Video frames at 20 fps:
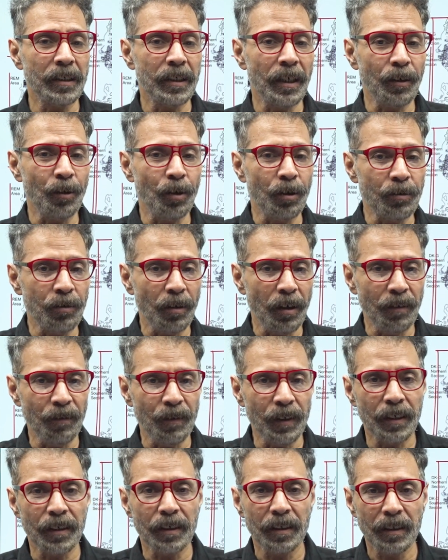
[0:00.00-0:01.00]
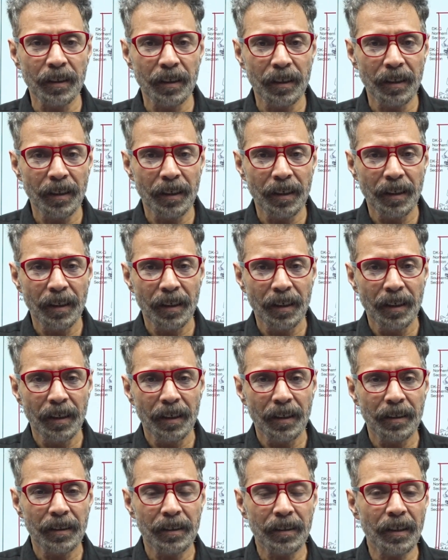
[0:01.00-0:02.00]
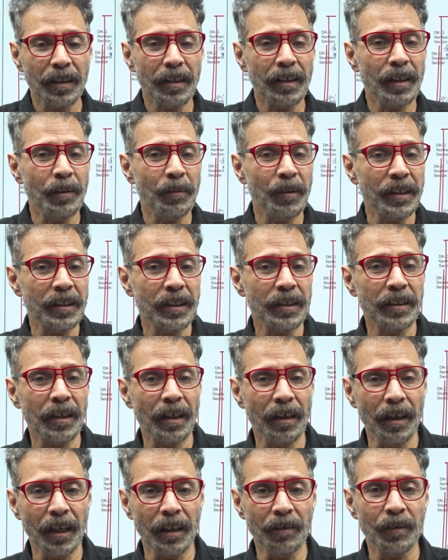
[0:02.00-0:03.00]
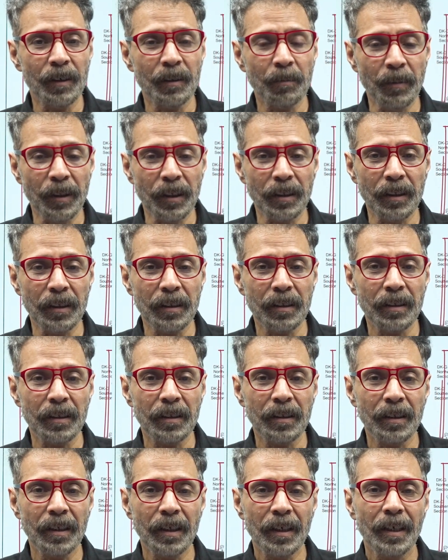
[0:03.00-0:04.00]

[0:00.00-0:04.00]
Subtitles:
are not relevant. Certain images are relevant because